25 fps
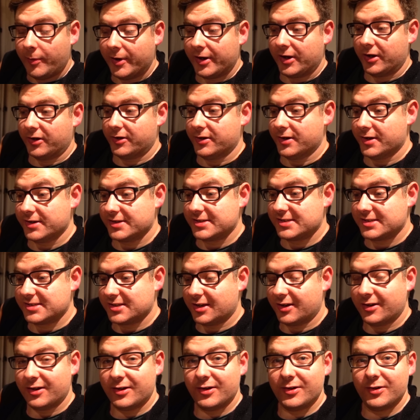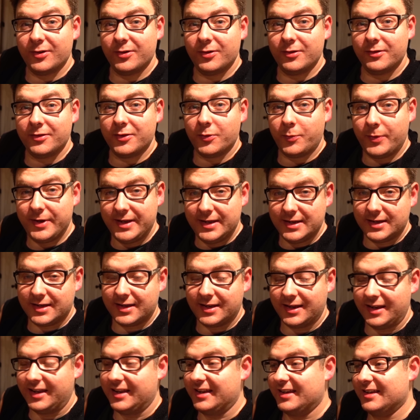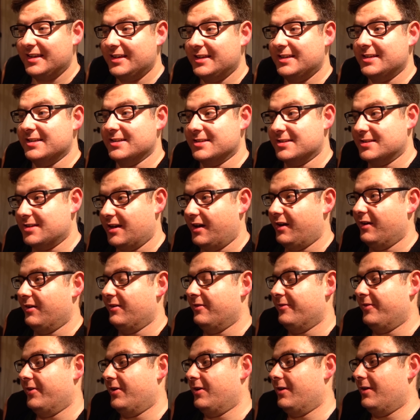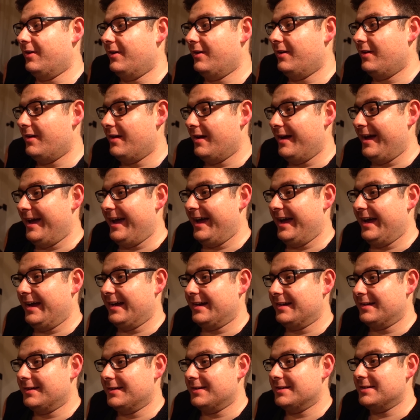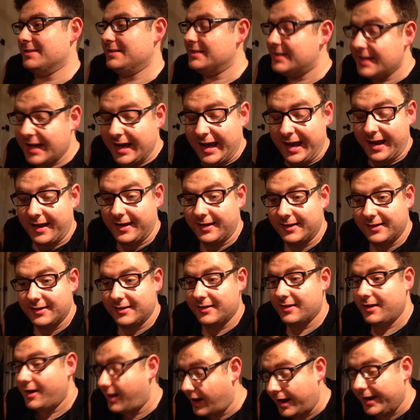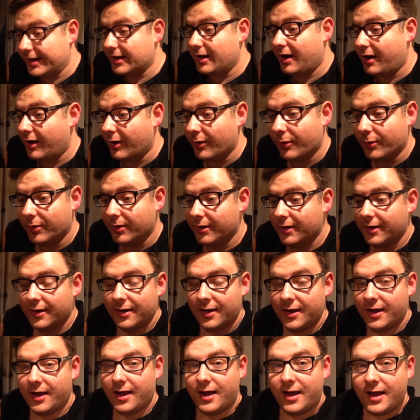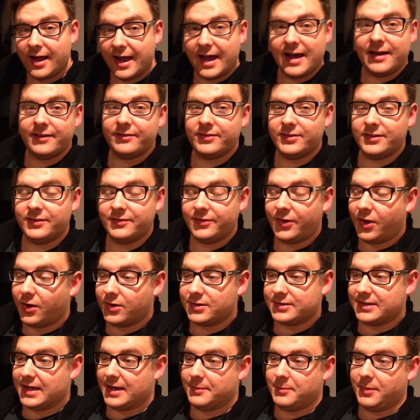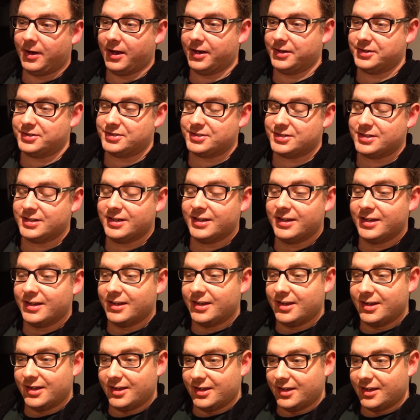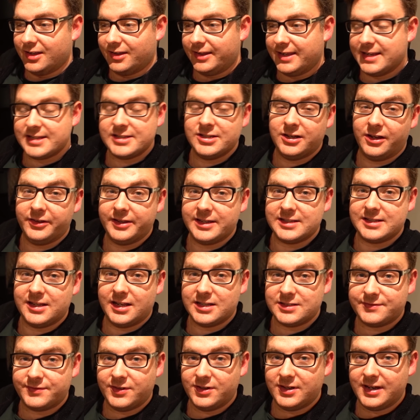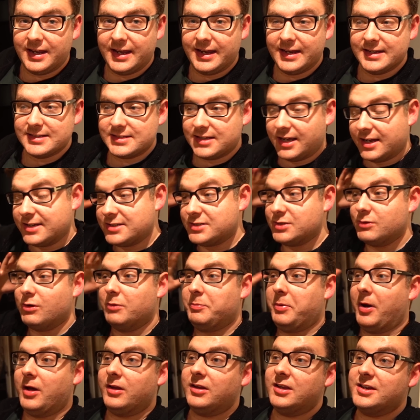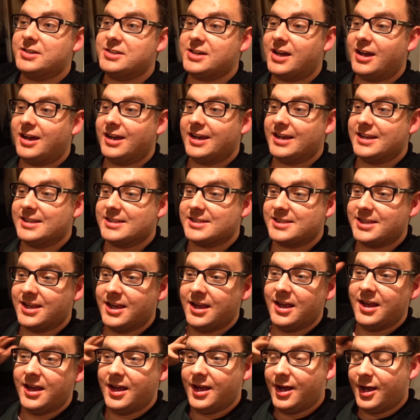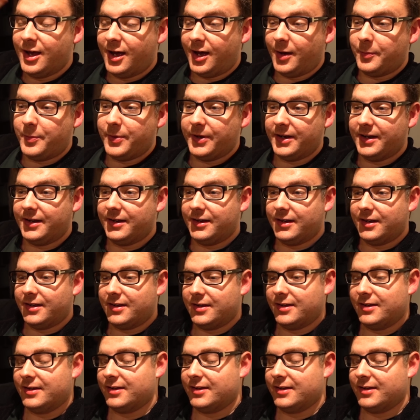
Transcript: my goodness, so the week is over. And yeah, I know. I haven't vlogged that much. At least not these last few days. I do apologize. I've been